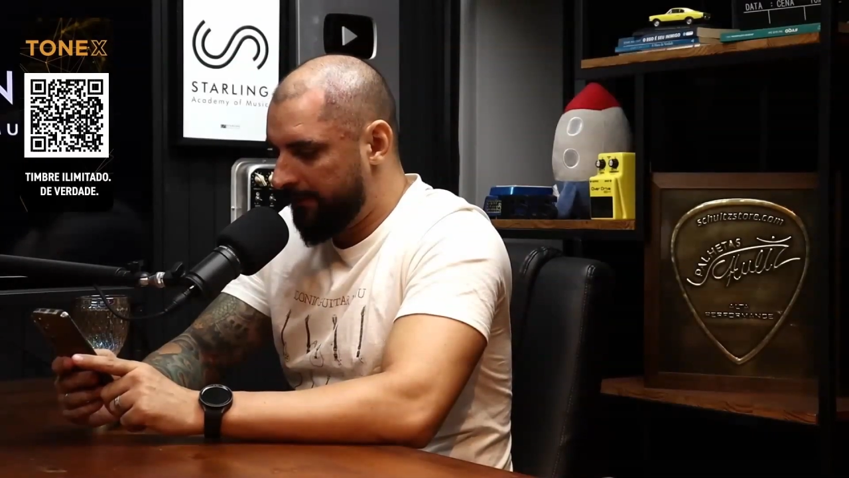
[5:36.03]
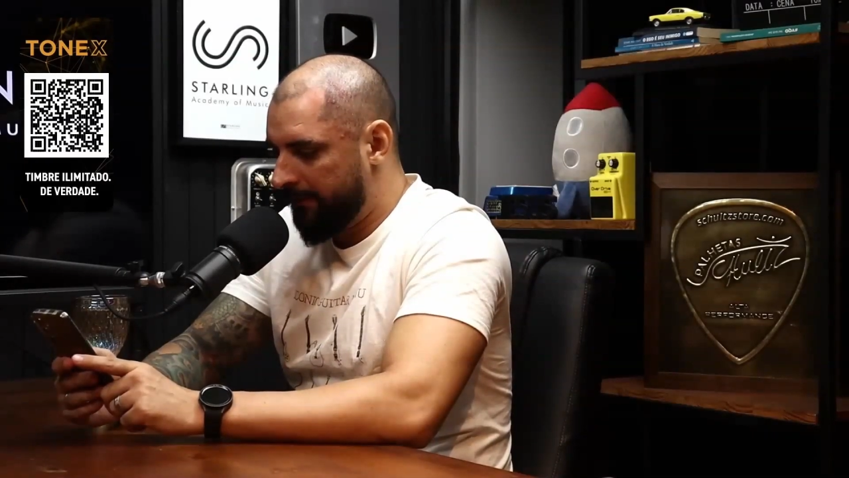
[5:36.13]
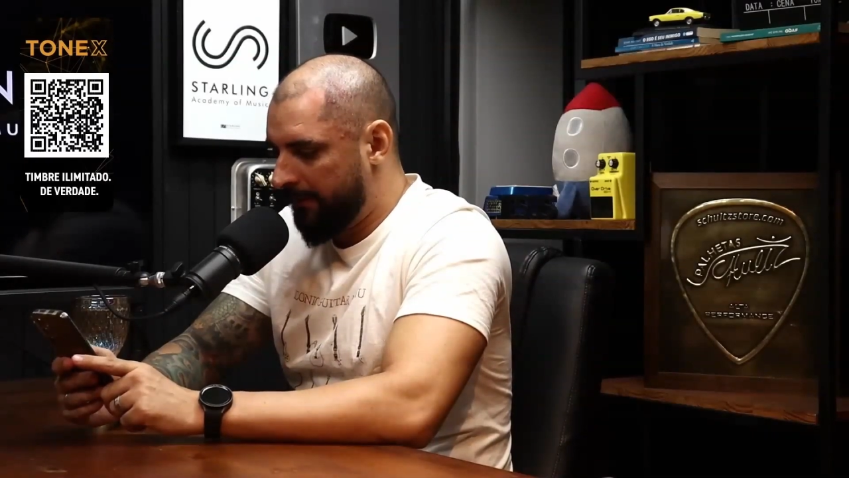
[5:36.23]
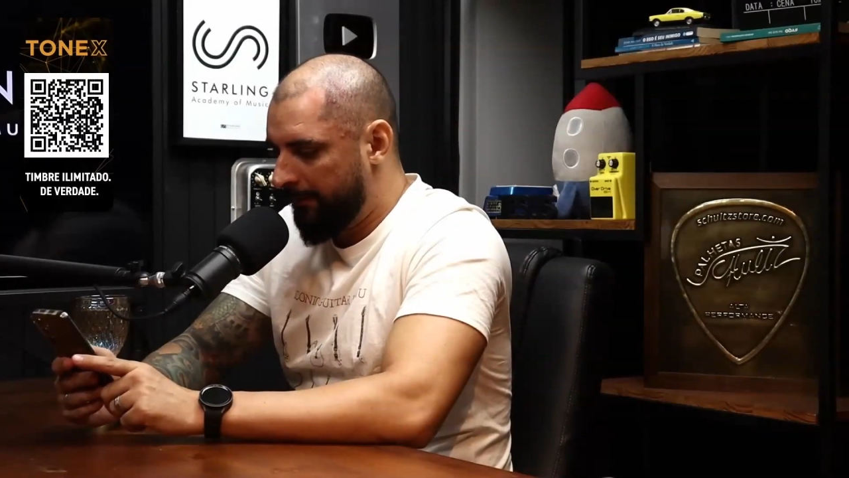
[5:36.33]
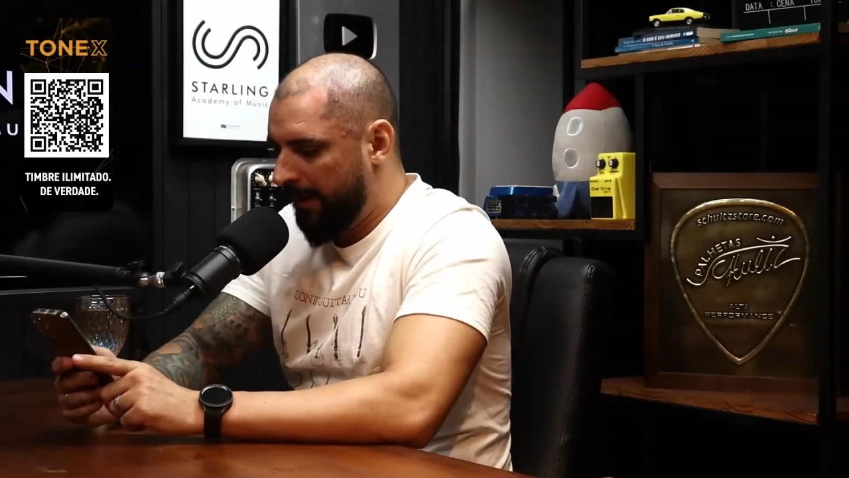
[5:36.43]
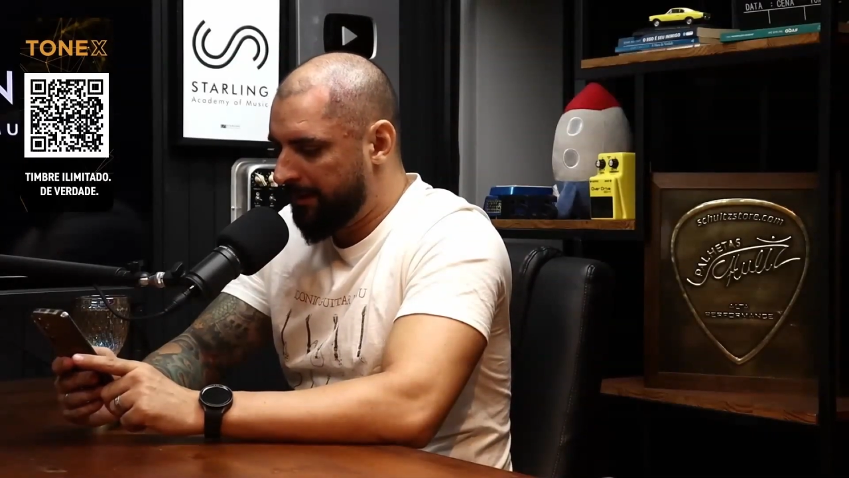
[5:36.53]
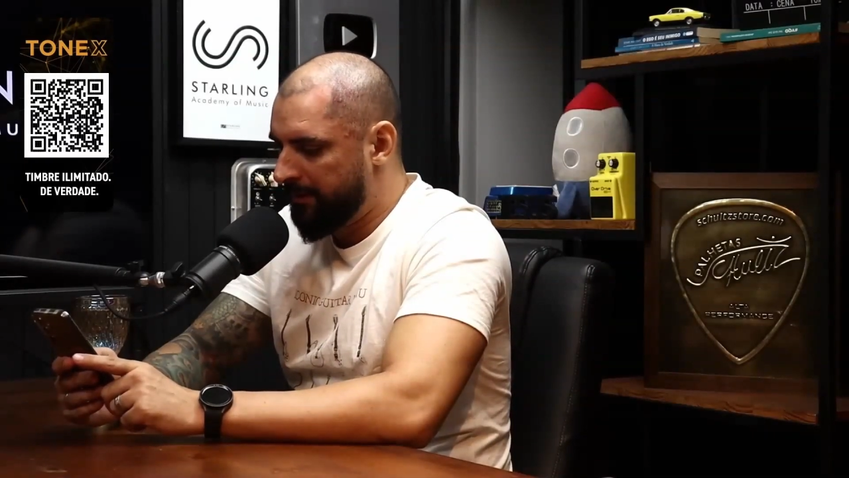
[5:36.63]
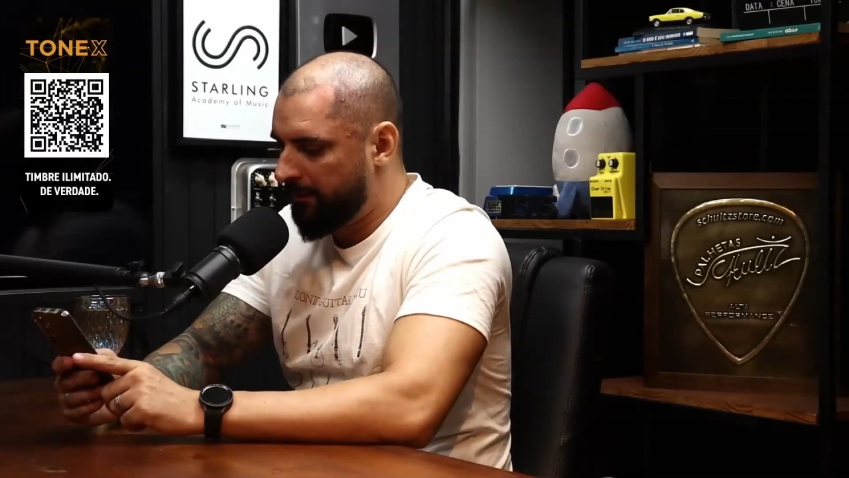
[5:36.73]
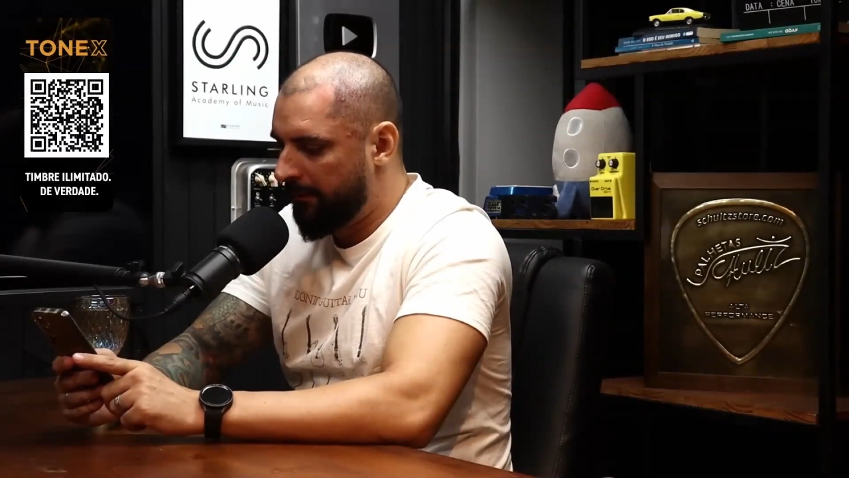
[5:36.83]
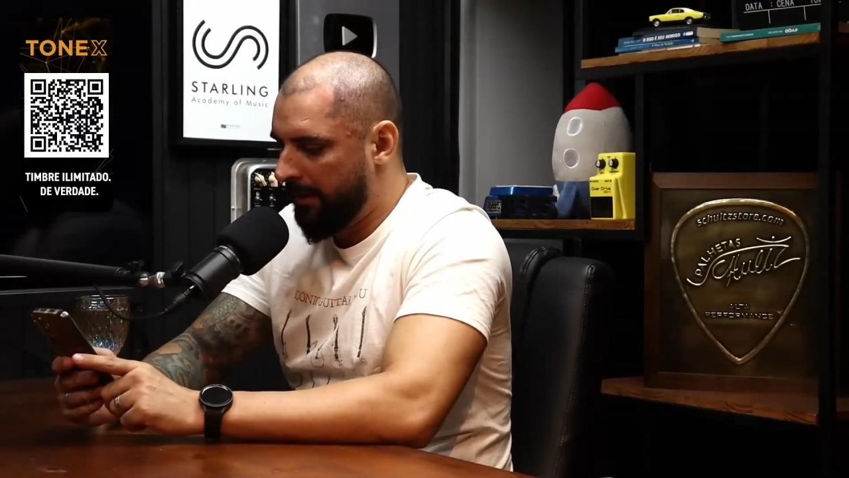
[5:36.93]
The
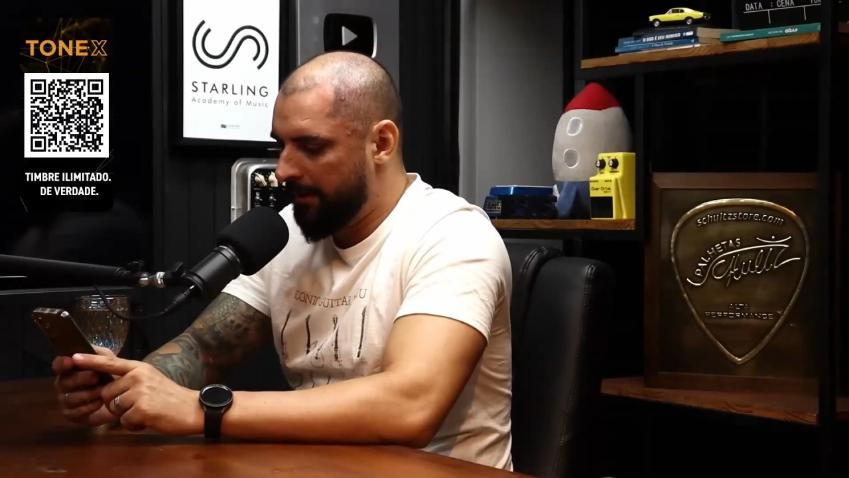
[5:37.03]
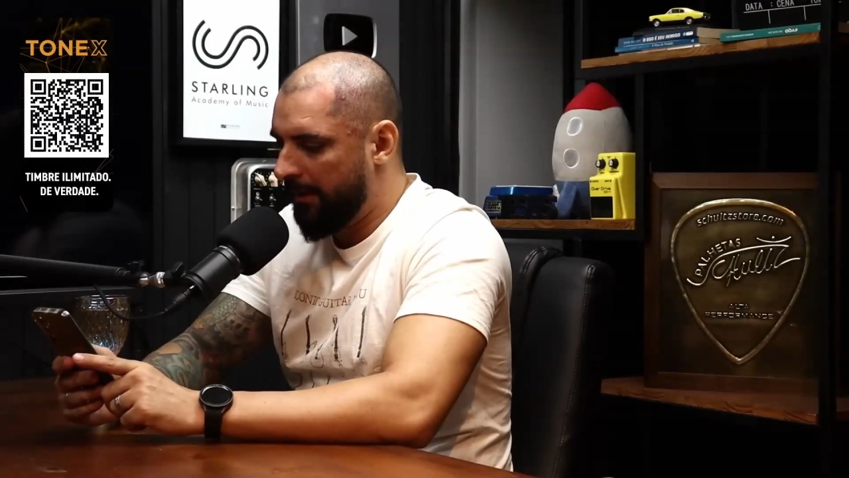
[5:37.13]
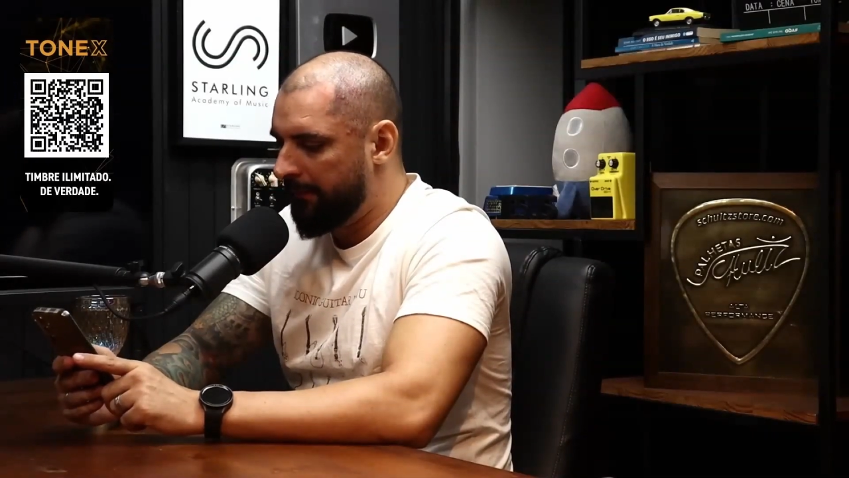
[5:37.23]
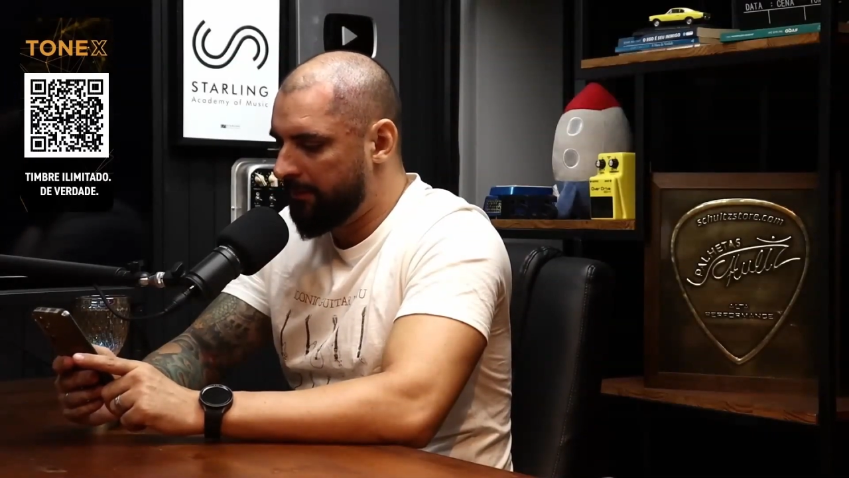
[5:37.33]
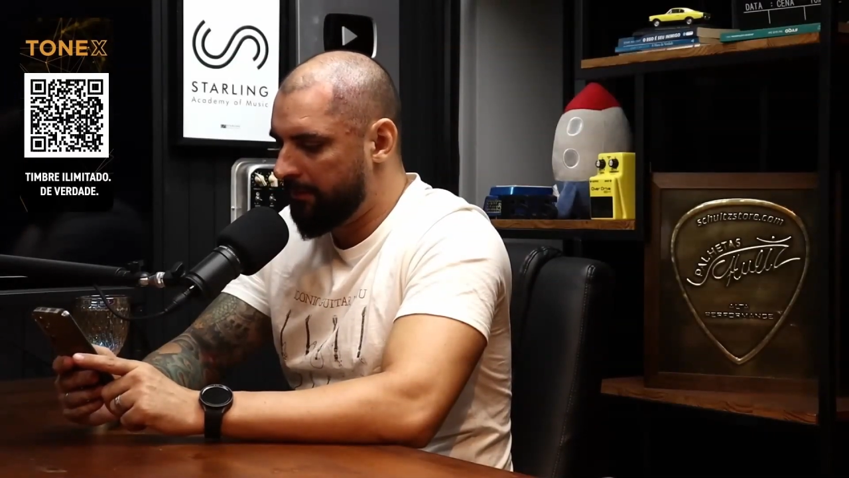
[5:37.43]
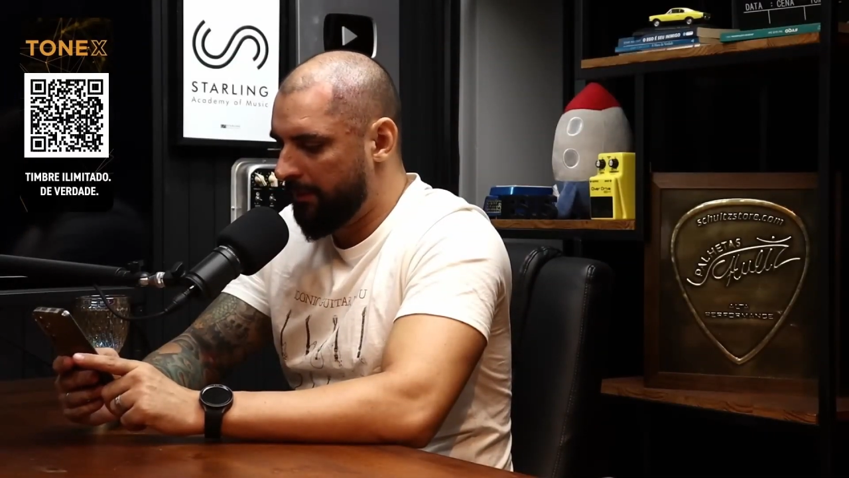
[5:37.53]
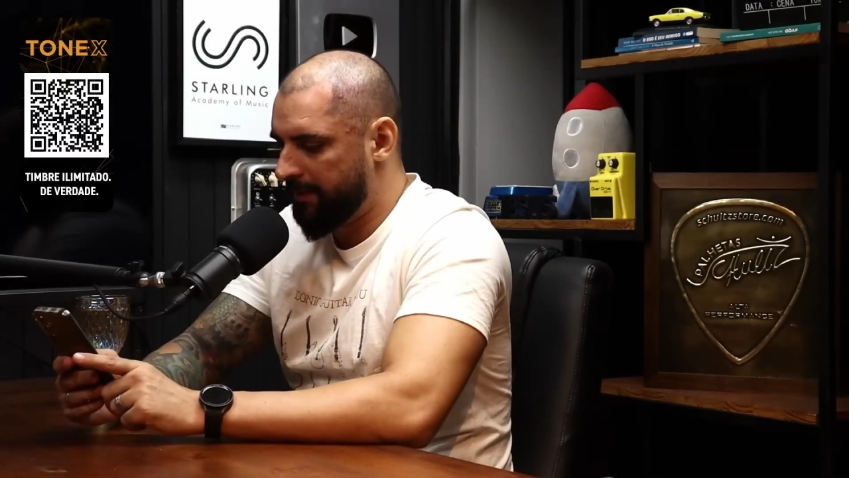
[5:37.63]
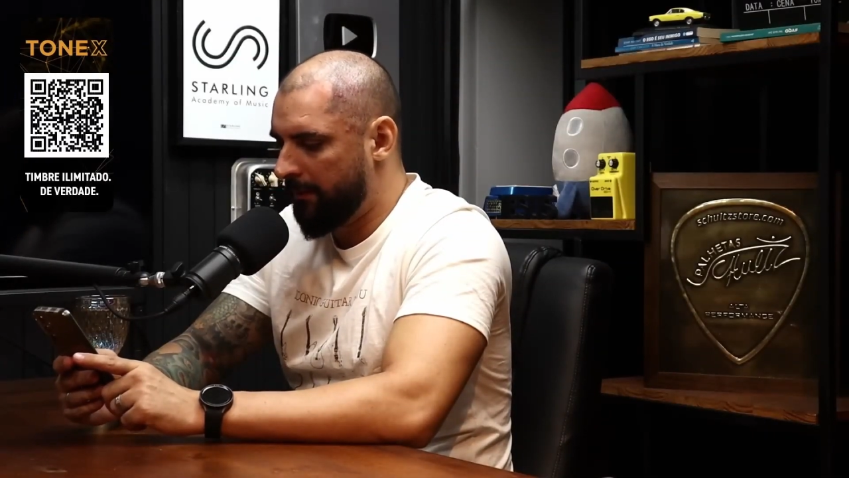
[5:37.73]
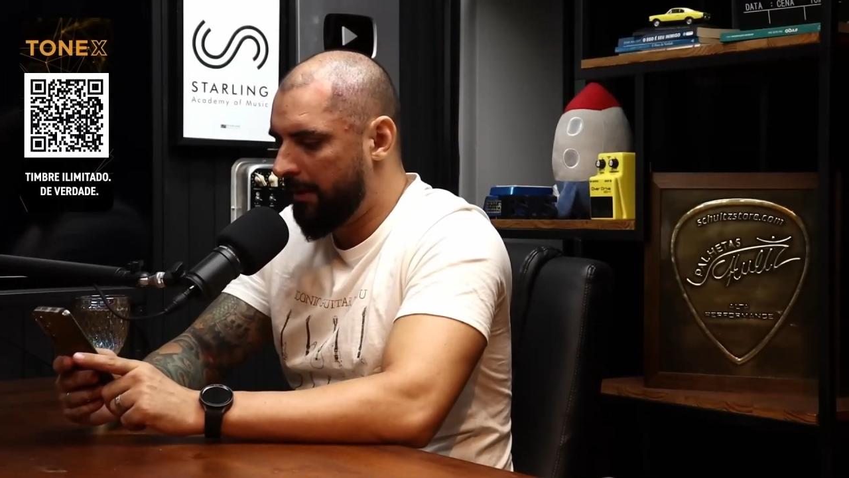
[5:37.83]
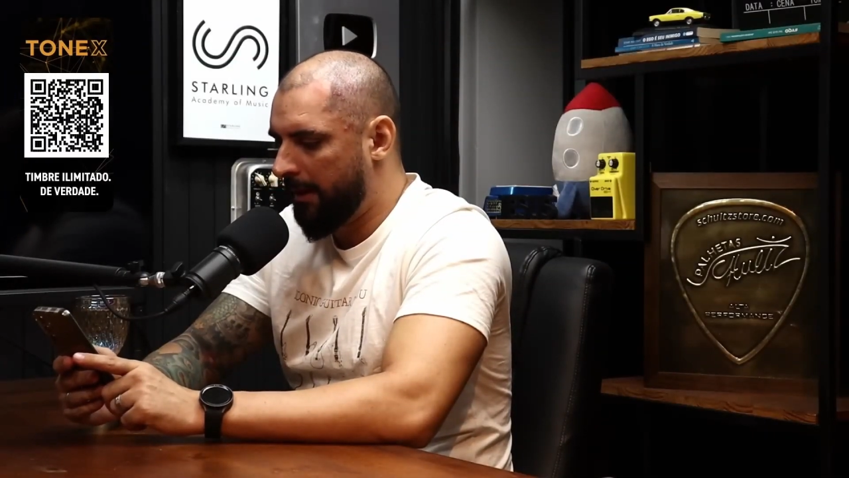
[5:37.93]
overdrive and distortion
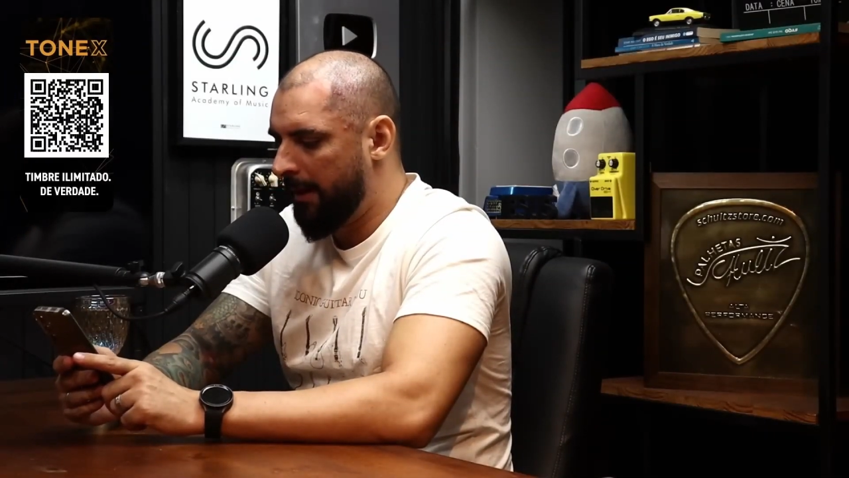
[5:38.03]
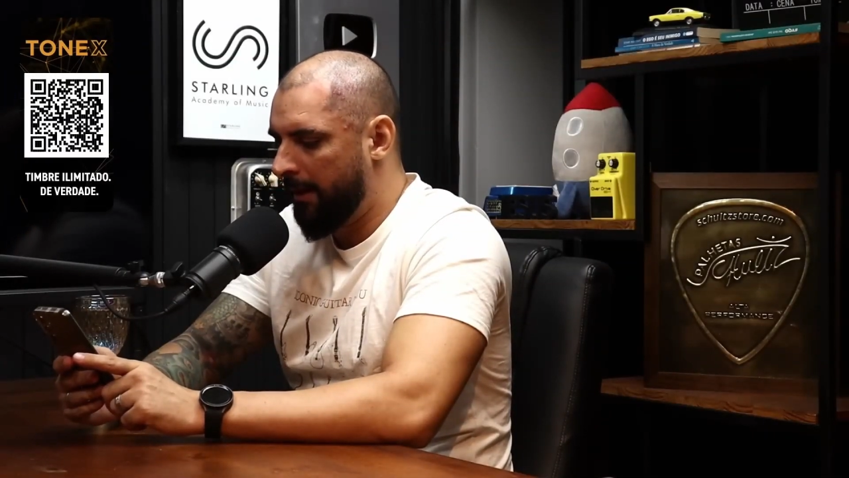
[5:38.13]
section